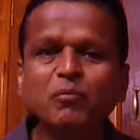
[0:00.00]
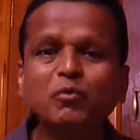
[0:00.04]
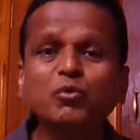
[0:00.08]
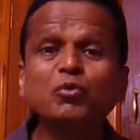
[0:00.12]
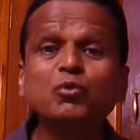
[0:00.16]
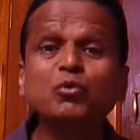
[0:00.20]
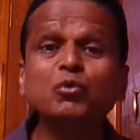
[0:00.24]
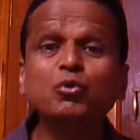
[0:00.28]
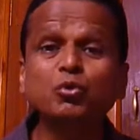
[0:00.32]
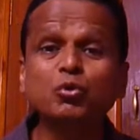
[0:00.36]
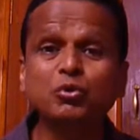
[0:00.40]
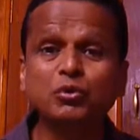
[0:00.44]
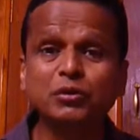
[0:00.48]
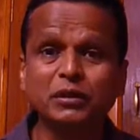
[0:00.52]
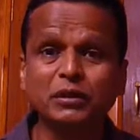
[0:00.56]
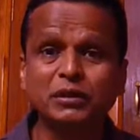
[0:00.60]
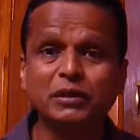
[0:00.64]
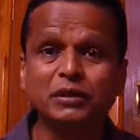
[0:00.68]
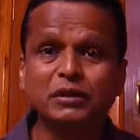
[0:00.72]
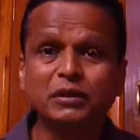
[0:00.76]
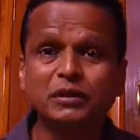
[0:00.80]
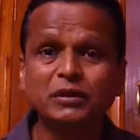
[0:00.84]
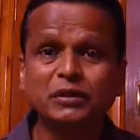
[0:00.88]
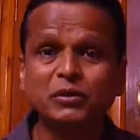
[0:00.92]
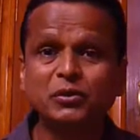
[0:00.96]
Use it
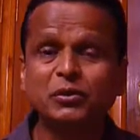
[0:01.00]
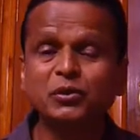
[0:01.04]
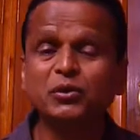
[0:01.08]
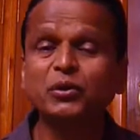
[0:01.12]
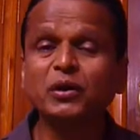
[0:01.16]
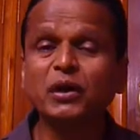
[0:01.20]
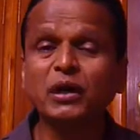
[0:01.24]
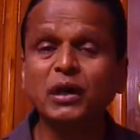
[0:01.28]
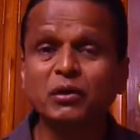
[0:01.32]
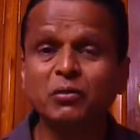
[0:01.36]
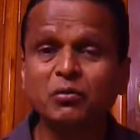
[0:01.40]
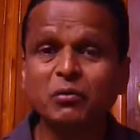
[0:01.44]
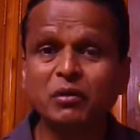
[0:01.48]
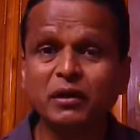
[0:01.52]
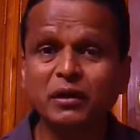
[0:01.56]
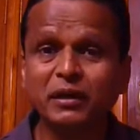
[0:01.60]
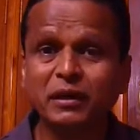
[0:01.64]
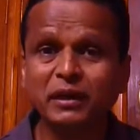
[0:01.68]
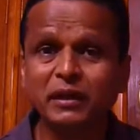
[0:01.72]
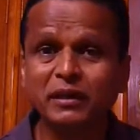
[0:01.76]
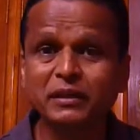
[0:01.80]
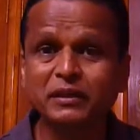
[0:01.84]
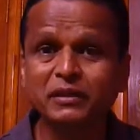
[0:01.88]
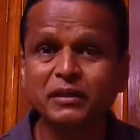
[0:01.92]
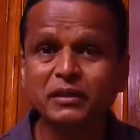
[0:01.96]
to your
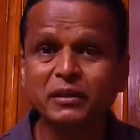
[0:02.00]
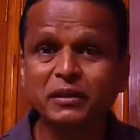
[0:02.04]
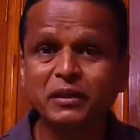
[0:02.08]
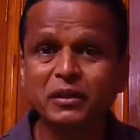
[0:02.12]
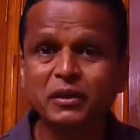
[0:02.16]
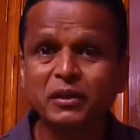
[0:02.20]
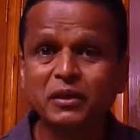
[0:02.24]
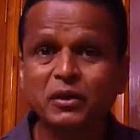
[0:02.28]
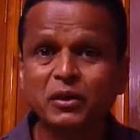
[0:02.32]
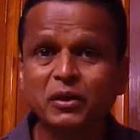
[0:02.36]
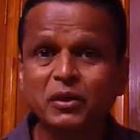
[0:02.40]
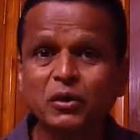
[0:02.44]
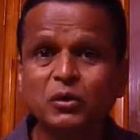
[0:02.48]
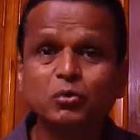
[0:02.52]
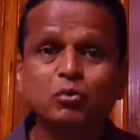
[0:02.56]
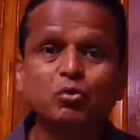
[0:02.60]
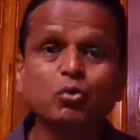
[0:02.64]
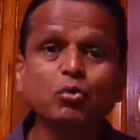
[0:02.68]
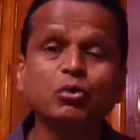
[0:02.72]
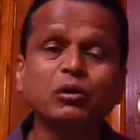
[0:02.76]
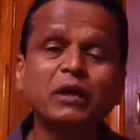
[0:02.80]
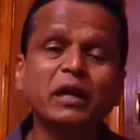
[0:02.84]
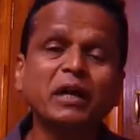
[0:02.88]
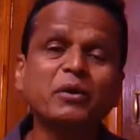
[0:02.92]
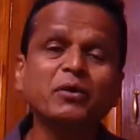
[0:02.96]
advantage
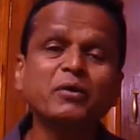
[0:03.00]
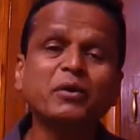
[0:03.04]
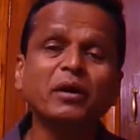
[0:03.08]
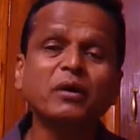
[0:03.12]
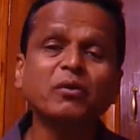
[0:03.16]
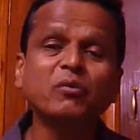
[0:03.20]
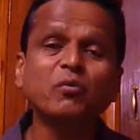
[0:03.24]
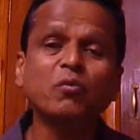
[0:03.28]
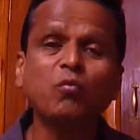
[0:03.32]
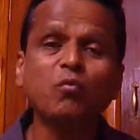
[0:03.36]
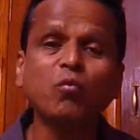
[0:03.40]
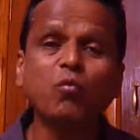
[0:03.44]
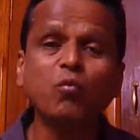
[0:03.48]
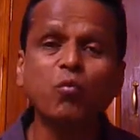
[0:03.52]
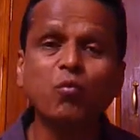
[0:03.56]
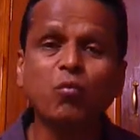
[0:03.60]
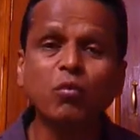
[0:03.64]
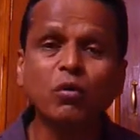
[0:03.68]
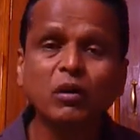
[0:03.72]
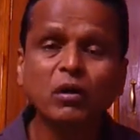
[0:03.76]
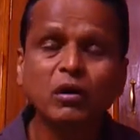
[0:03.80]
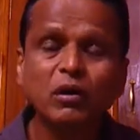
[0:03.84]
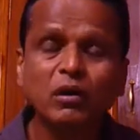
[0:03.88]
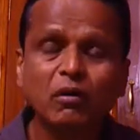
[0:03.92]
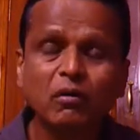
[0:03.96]
so that you can
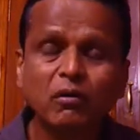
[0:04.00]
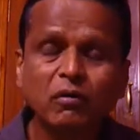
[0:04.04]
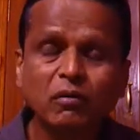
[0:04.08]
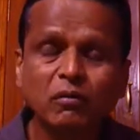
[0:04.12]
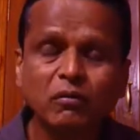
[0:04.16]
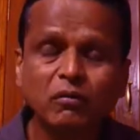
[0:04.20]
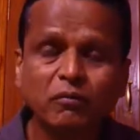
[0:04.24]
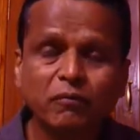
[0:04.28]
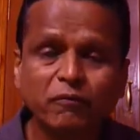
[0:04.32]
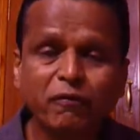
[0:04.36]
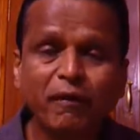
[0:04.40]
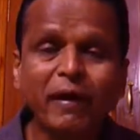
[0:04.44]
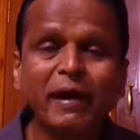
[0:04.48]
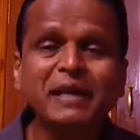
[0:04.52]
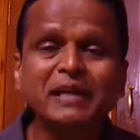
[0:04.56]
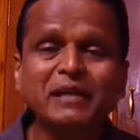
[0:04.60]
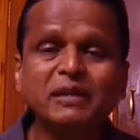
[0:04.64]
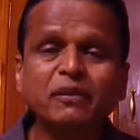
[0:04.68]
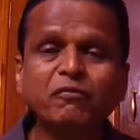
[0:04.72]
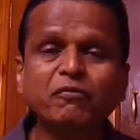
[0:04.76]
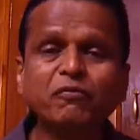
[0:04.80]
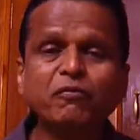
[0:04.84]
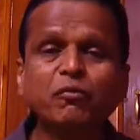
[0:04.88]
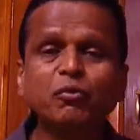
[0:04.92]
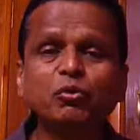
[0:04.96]
fight
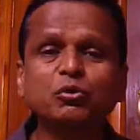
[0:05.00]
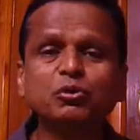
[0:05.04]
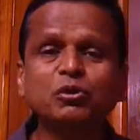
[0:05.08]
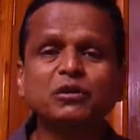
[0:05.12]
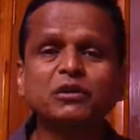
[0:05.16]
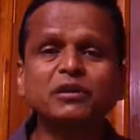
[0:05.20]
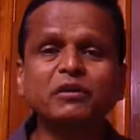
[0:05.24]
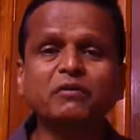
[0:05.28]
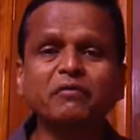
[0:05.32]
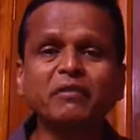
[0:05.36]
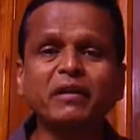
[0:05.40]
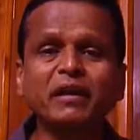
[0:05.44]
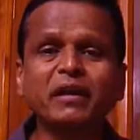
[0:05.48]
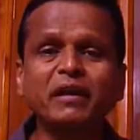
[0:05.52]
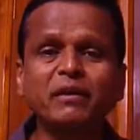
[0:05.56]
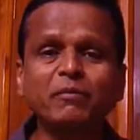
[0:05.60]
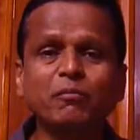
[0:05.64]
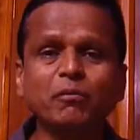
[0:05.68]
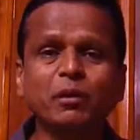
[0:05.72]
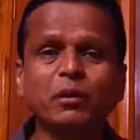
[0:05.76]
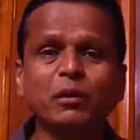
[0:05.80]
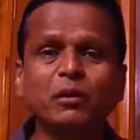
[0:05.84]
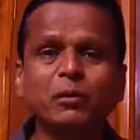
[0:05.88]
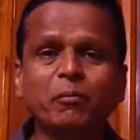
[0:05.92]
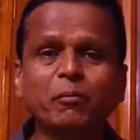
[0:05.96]
the forces of
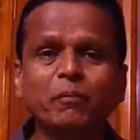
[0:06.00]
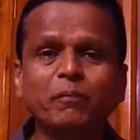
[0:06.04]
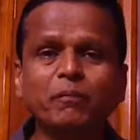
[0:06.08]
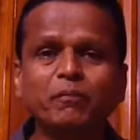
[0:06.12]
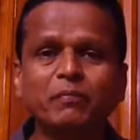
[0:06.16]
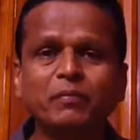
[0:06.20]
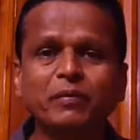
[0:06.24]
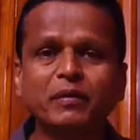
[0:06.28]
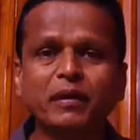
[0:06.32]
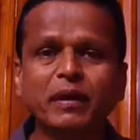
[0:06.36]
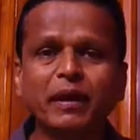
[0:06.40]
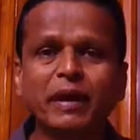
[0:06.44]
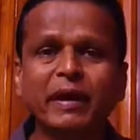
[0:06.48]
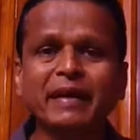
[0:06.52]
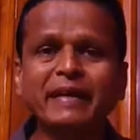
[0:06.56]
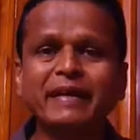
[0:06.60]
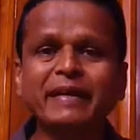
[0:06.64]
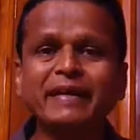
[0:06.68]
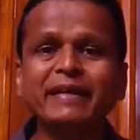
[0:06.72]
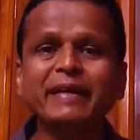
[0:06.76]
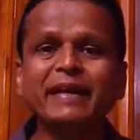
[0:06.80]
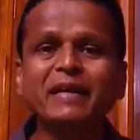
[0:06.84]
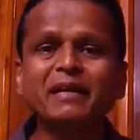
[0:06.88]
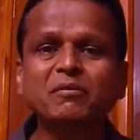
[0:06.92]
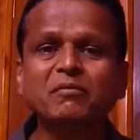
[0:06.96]
evil and
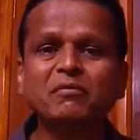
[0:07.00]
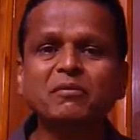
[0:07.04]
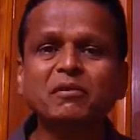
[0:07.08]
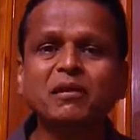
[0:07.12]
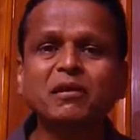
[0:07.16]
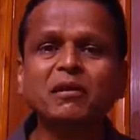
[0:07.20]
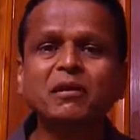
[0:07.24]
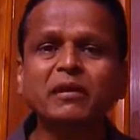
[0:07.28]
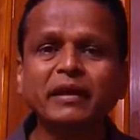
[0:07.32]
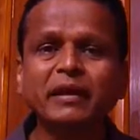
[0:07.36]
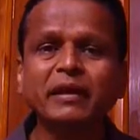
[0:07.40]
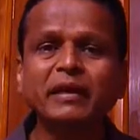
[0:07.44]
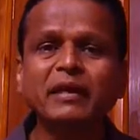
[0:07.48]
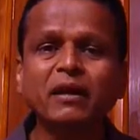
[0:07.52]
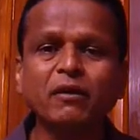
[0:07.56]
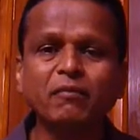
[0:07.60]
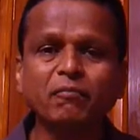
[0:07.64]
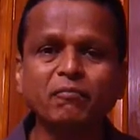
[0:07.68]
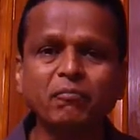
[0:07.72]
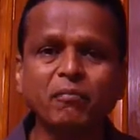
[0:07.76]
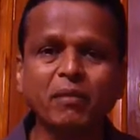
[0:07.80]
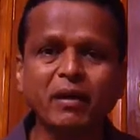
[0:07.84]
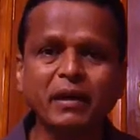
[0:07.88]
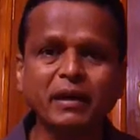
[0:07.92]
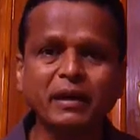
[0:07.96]
get
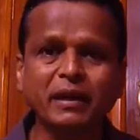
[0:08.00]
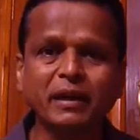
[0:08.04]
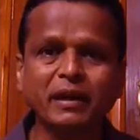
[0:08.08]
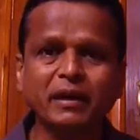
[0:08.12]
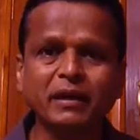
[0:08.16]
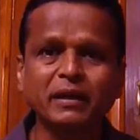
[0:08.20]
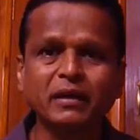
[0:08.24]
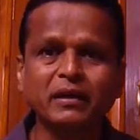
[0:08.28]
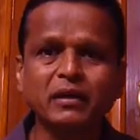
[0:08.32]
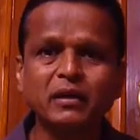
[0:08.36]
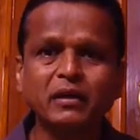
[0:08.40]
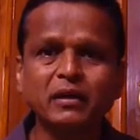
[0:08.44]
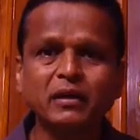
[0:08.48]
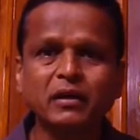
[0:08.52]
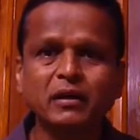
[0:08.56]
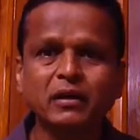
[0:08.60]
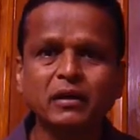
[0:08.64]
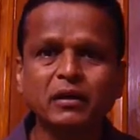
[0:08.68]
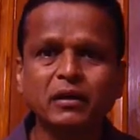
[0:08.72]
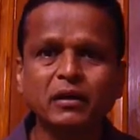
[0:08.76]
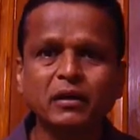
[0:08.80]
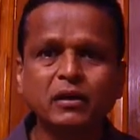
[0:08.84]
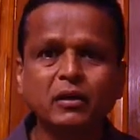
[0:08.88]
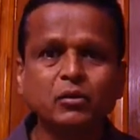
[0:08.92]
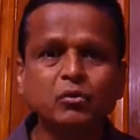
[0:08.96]
enough money
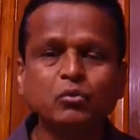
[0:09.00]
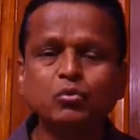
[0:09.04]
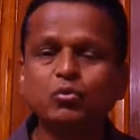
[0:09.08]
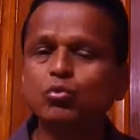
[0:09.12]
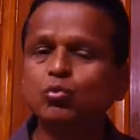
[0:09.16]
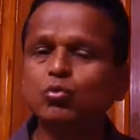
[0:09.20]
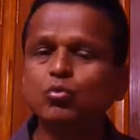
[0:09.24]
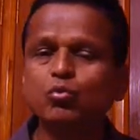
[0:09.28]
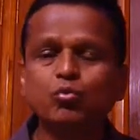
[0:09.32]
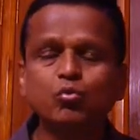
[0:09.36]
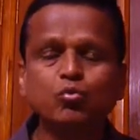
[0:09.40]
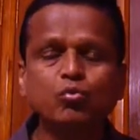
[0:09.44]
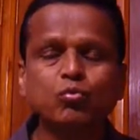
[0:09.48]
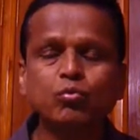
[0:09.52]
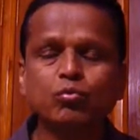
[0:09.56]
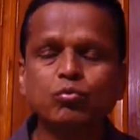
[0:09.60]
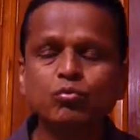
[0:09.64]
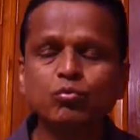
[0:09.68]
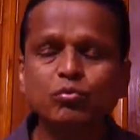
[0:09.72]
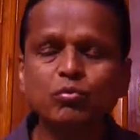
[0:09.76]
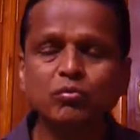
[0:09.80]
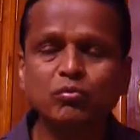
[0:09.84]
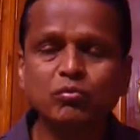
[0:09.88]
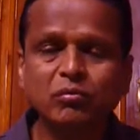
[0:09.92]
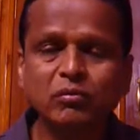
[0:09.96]
to
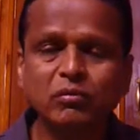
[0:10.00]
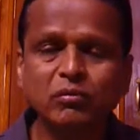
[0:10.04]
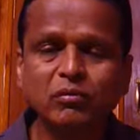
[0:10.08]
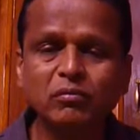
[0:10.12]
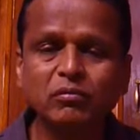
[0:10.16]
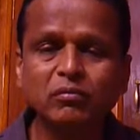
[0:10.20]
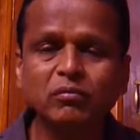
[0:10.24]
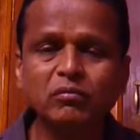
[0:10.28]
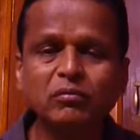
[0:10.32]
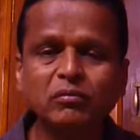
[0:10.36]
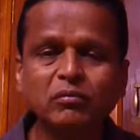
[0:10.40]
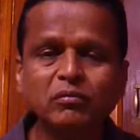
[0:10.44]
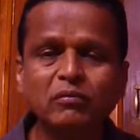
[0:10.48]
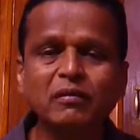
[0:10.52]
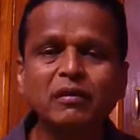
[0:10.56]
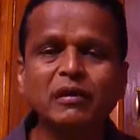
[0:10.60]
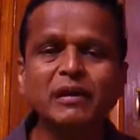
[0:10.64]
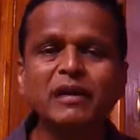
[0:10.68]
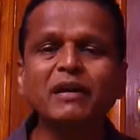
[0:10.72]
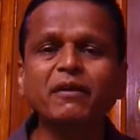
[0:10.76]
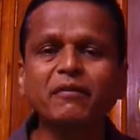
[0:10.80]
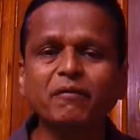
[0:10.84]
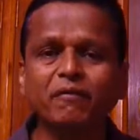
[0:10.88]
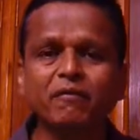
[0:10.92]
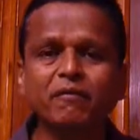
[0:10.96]

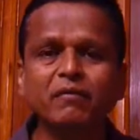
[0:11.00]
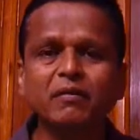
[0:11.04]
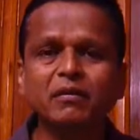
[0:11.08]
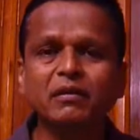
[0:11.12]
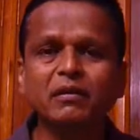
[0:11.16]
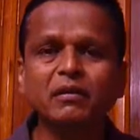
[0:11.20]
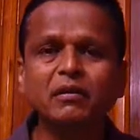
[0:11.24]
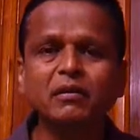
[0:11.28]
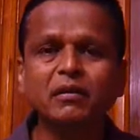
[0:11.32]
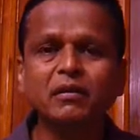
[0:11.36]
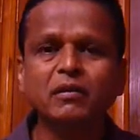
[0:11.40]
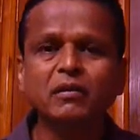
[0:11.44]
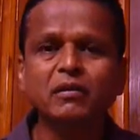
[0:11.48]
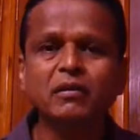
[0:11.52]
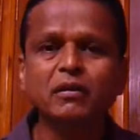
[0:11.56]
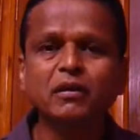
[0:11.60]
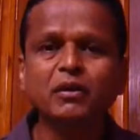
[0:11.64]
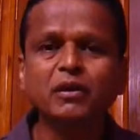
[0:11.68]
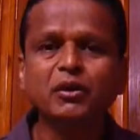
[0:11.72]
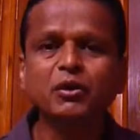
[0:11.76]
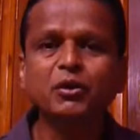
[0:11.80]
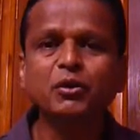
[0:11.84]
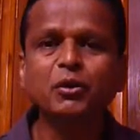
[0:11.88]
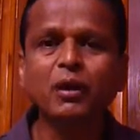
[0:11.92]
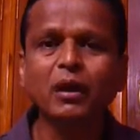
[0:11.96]
live
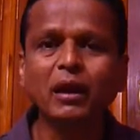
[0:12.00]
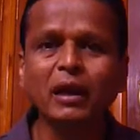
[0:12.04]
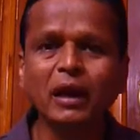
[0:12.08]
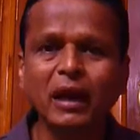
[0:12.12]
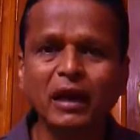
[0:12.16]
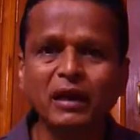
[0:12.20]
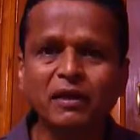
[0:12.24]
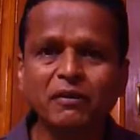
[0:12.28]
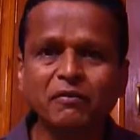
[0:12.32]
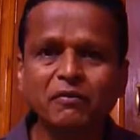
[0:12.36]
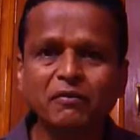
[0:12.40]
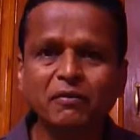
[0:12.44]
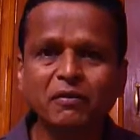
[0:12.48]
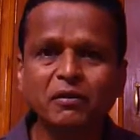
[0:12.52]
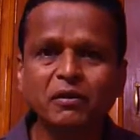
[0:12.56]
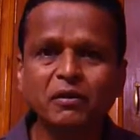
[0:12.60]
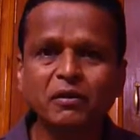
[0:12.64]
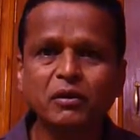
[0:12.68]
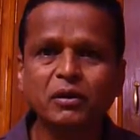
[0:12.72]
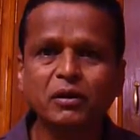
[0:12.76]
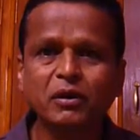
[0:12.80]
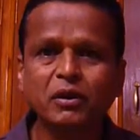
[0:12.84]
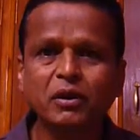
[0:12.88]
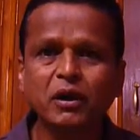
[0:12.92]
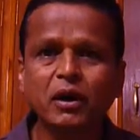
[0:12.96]
your life
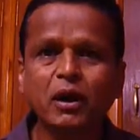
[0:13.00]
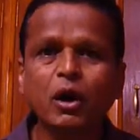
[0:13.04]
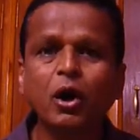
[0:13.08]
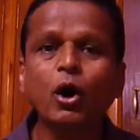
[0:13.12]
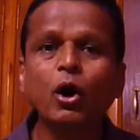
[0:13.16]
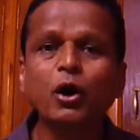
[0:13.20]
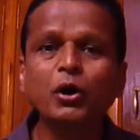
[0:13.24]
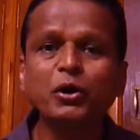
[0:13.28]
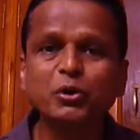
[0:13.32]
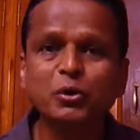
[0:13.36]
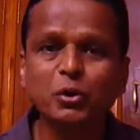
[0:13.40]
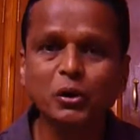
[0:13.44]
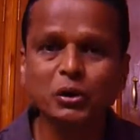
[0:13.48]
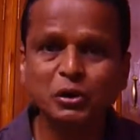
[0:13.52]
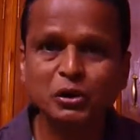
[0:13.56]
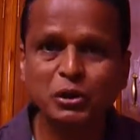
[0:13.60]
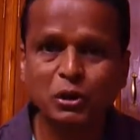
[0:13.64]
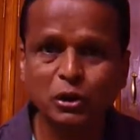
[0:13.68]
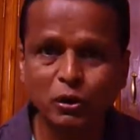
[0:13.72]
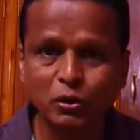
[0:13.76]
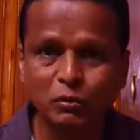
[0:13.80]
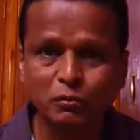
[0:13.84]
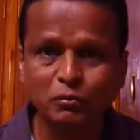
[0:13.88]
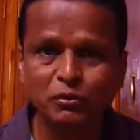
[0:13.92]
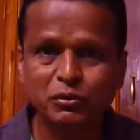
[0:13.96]
on your
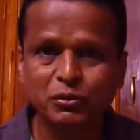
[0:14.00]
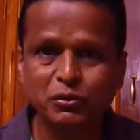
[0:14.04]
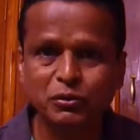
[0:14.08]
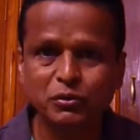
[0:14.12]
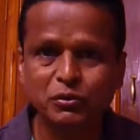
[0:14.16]
terms.